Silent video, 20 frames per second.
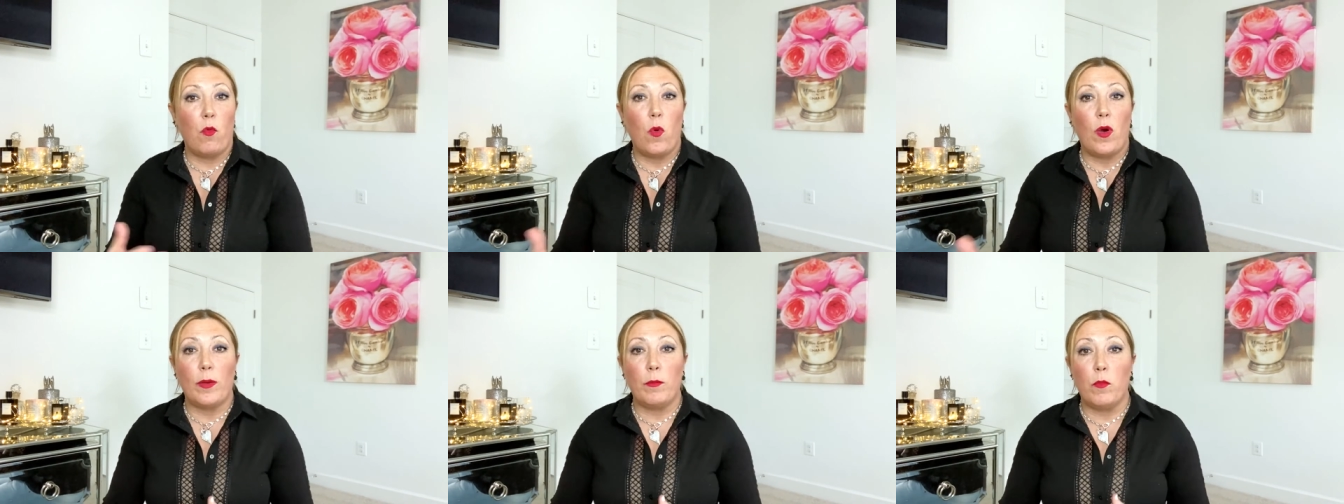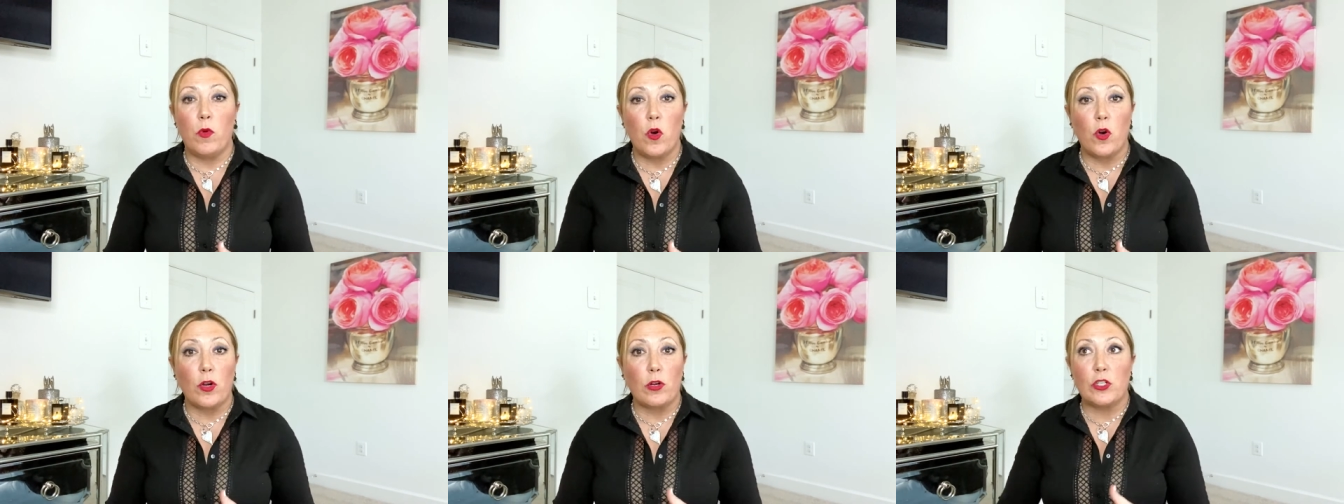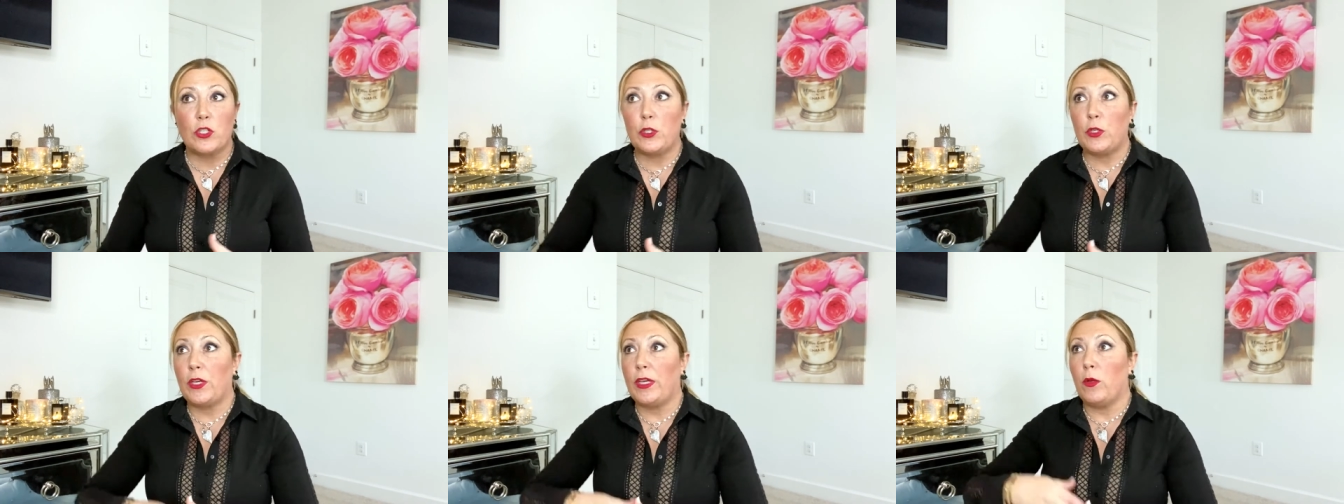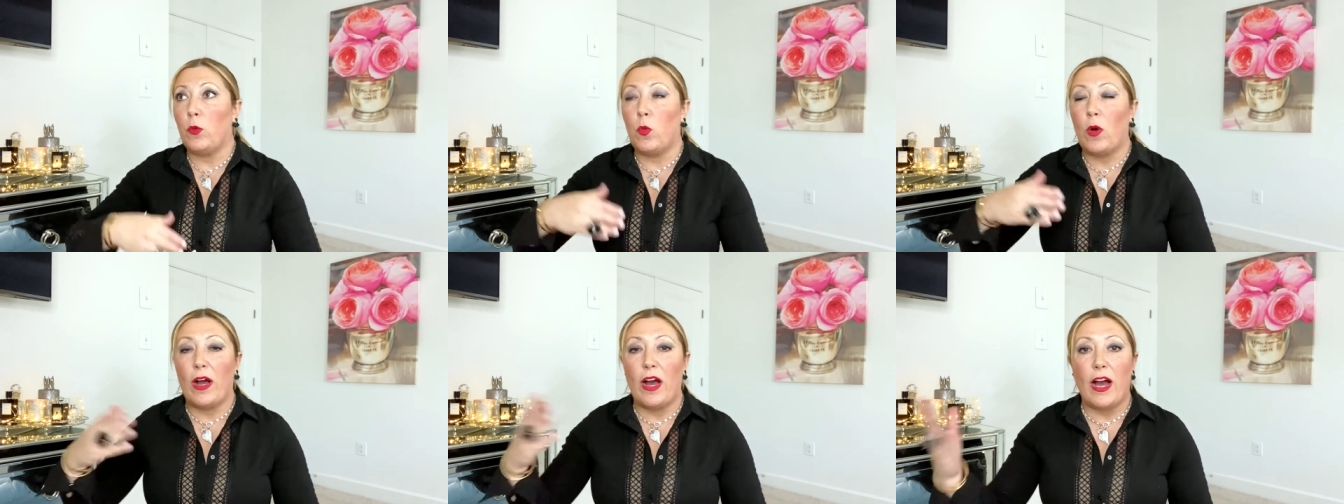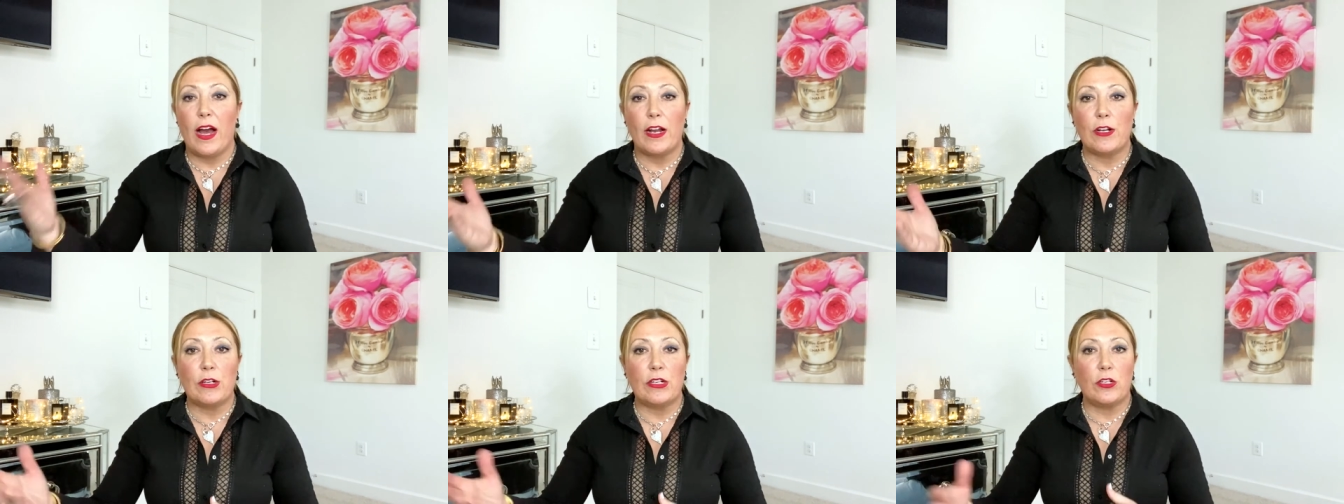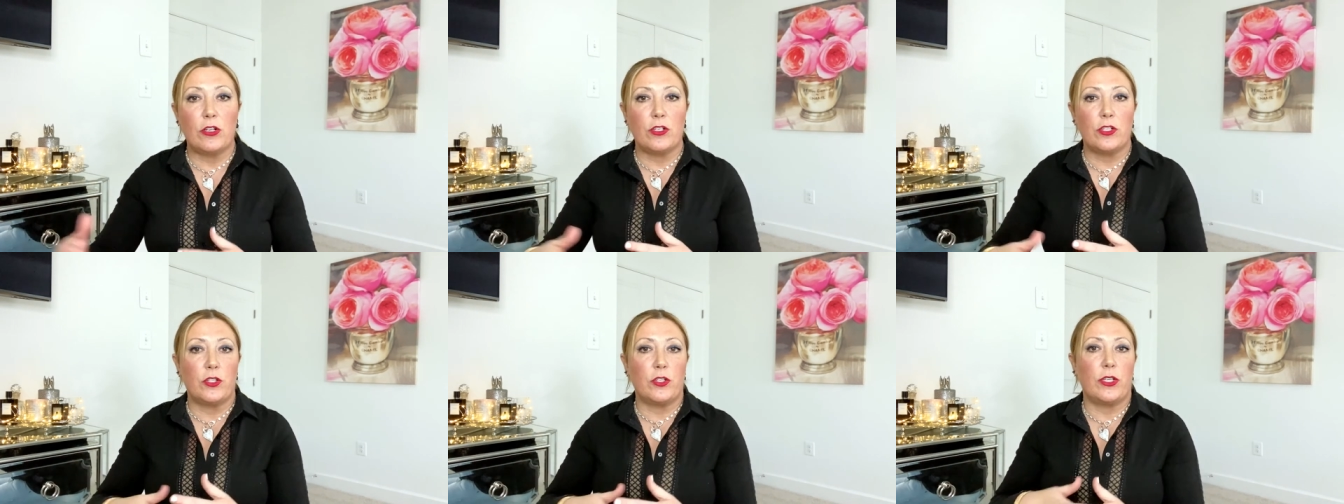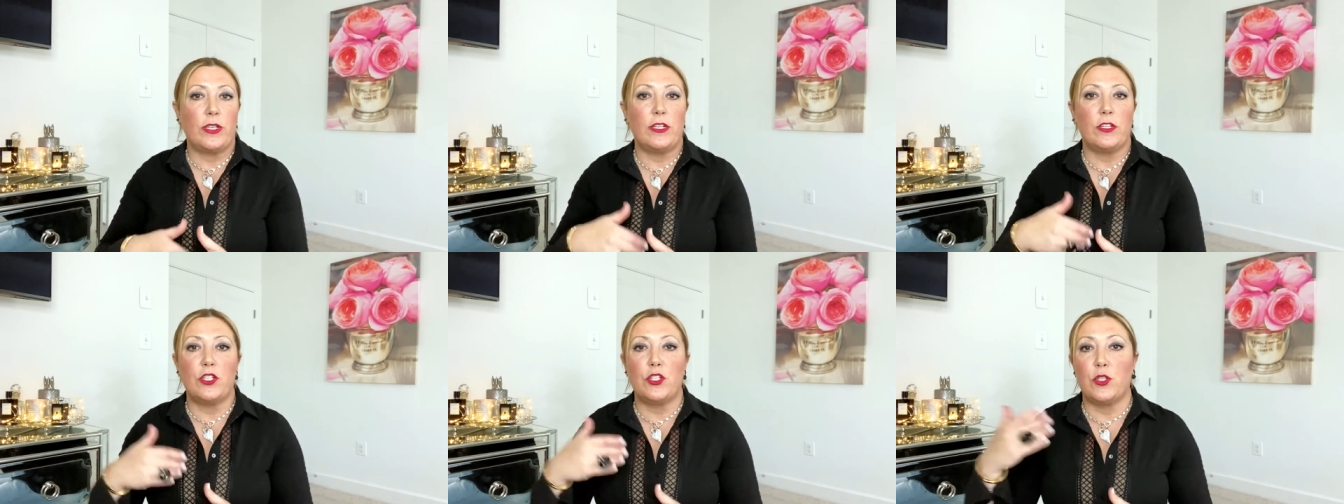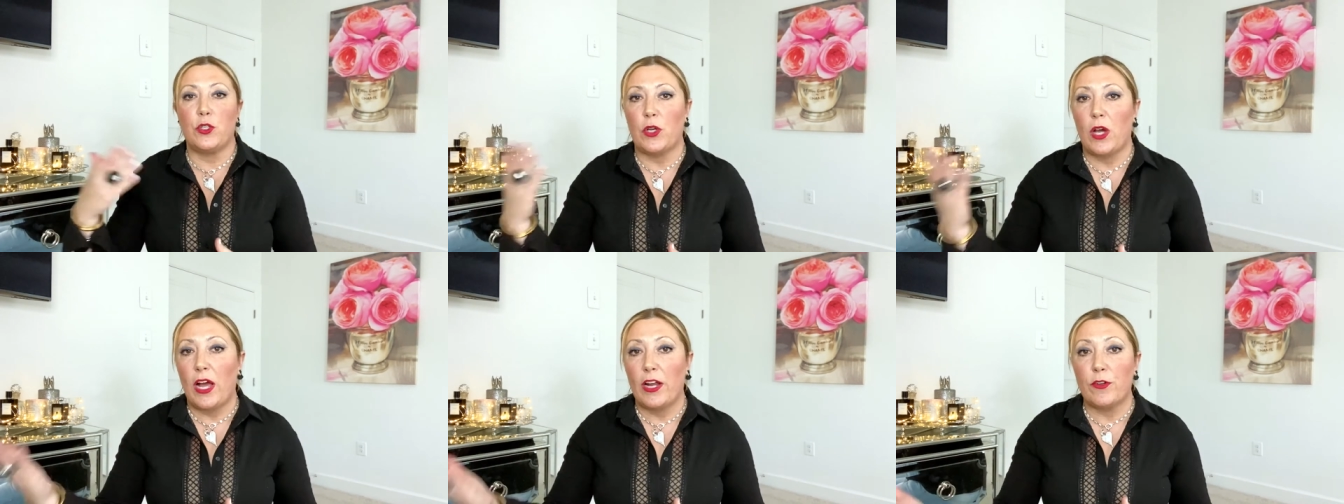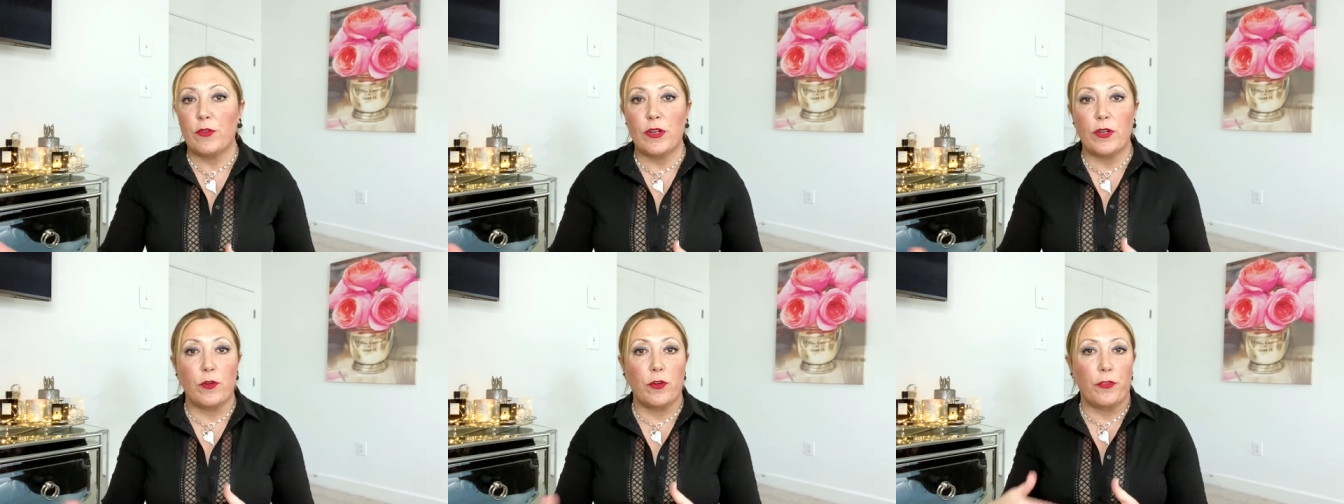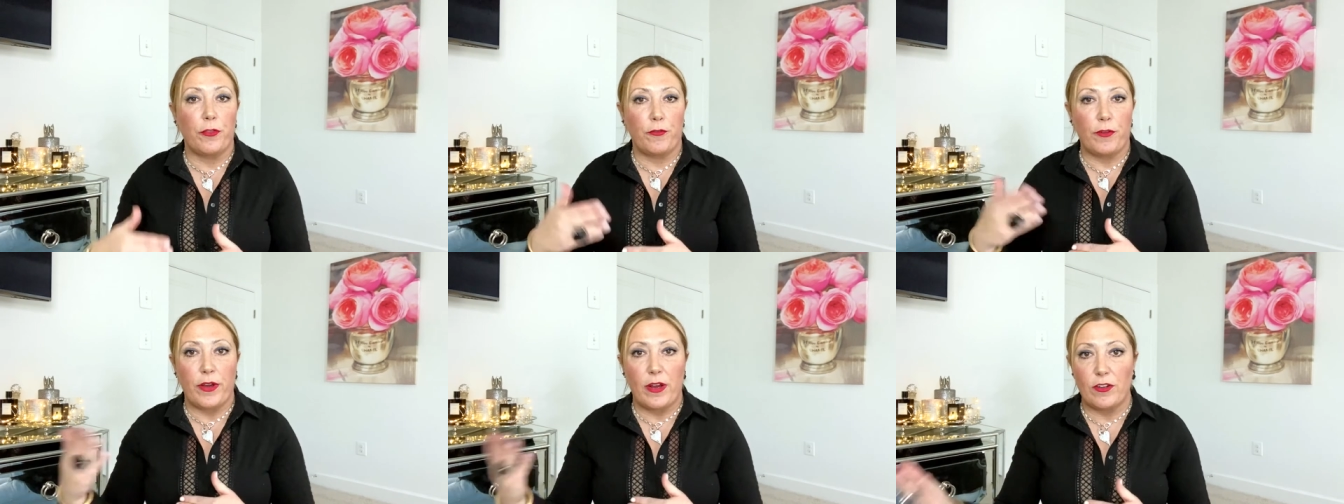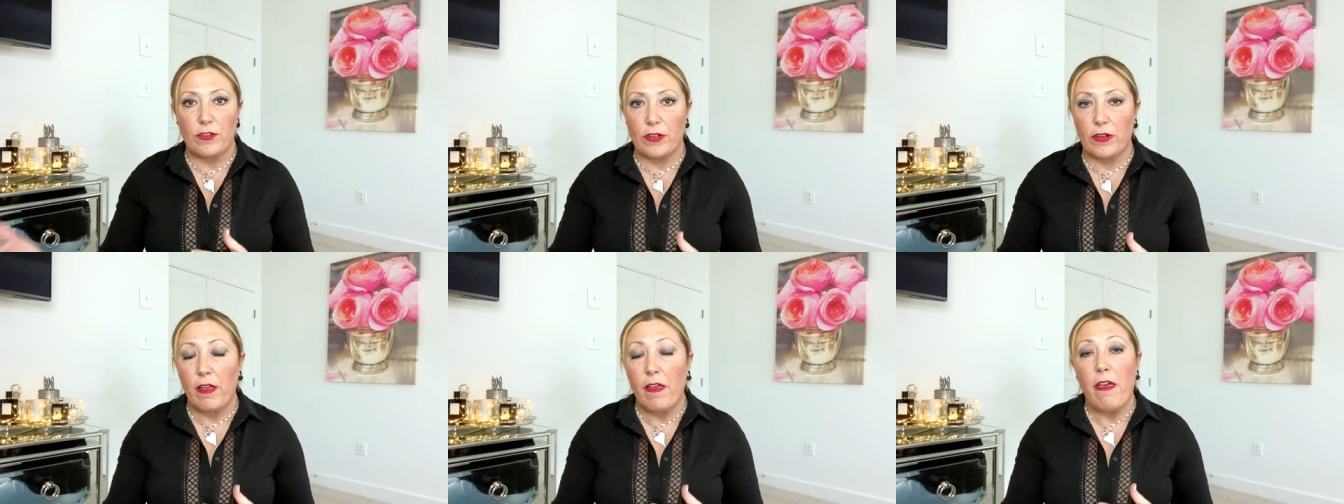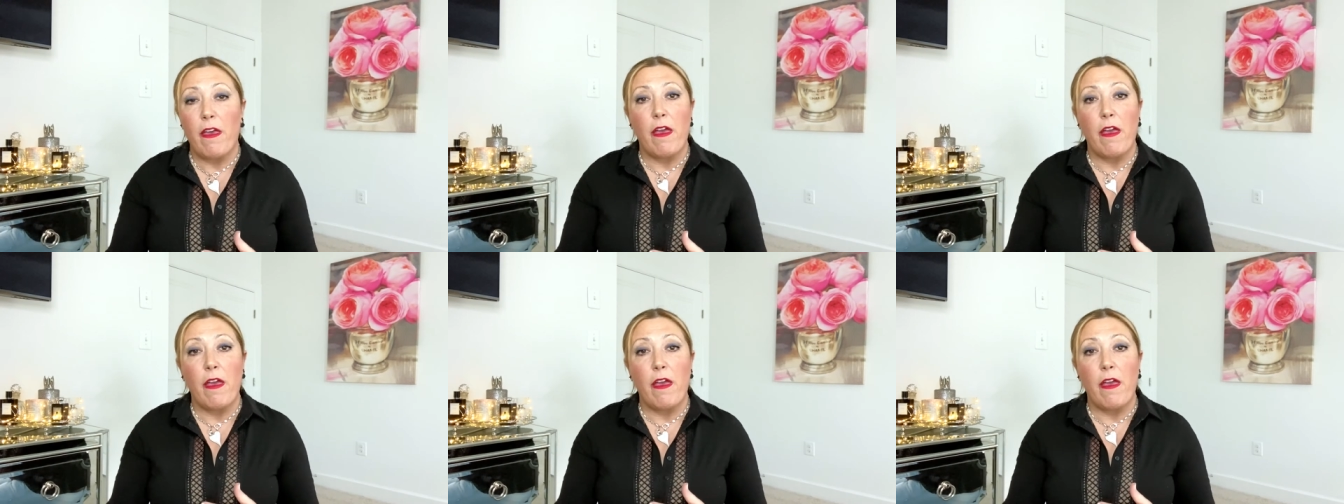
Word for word: one more or to hit 100 or to hit 200 or 300